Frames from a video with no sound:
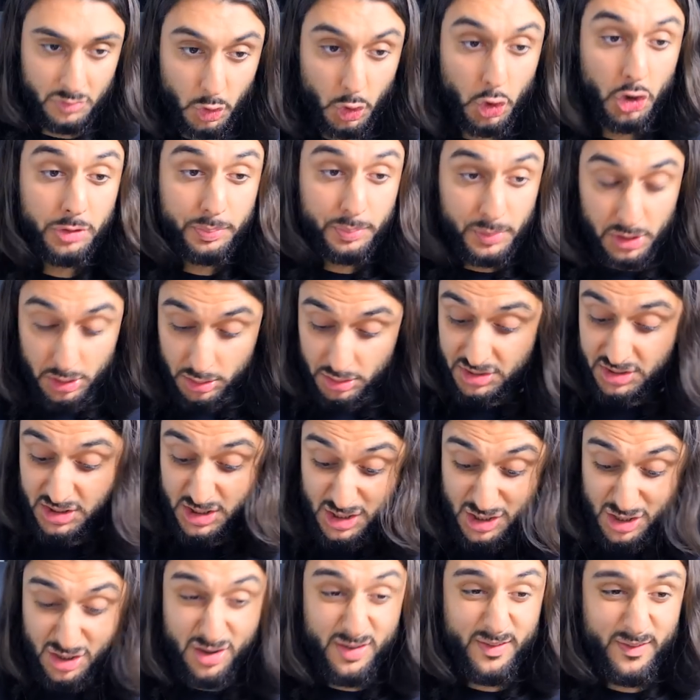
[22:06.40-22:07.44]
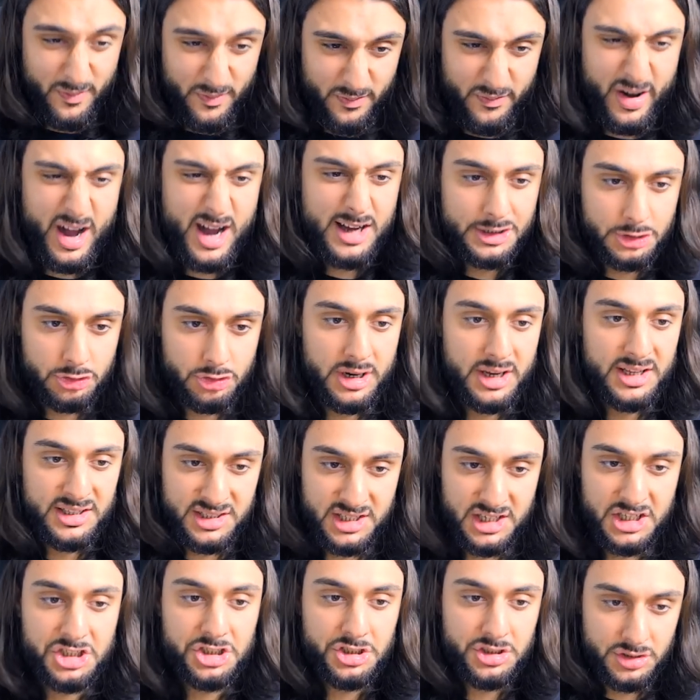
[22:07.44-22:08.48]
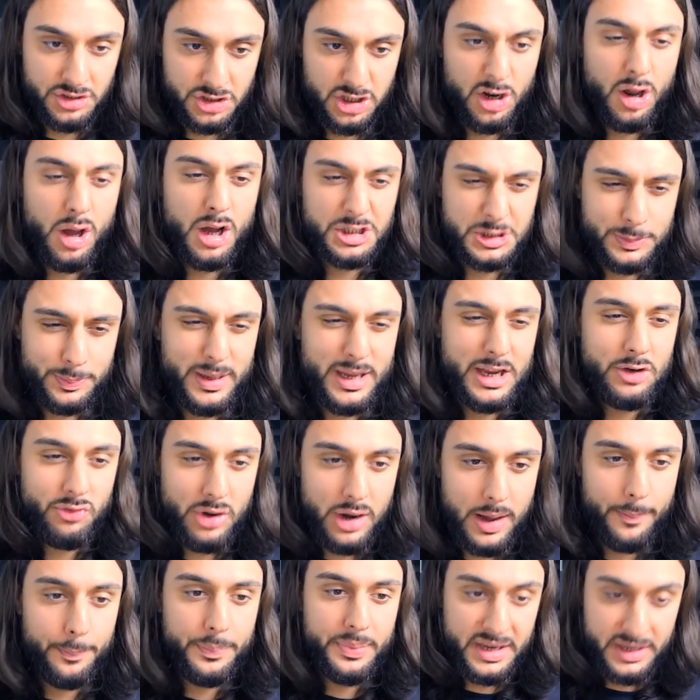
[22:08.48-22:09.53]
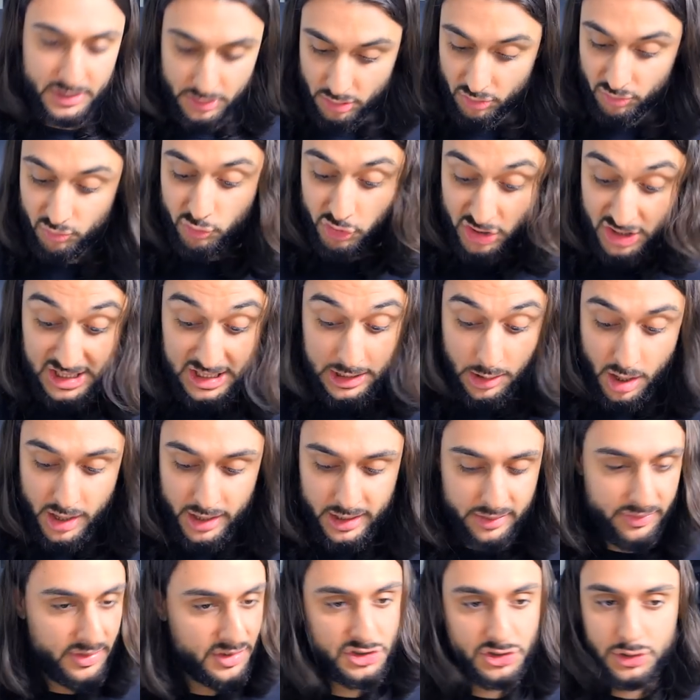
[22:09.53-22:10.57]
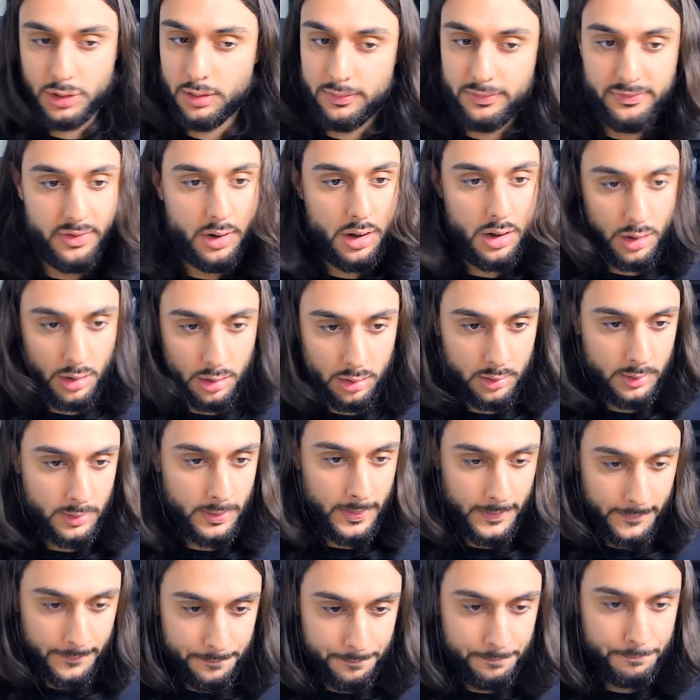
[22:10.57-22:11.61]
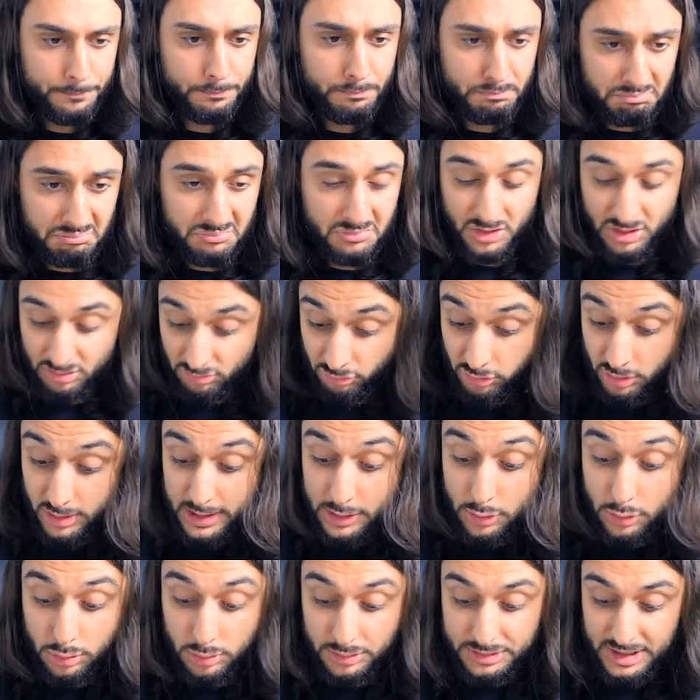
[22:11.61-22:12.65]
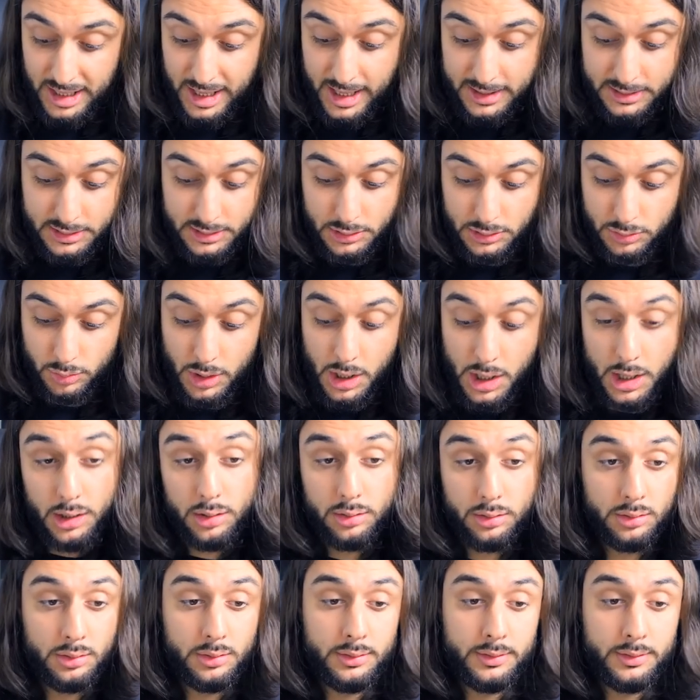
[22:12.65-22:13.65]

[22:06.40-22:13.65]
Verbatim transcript: Good music, fast transitions, a lot of speed ramping. I'm really liking this so far. Really cool text as well.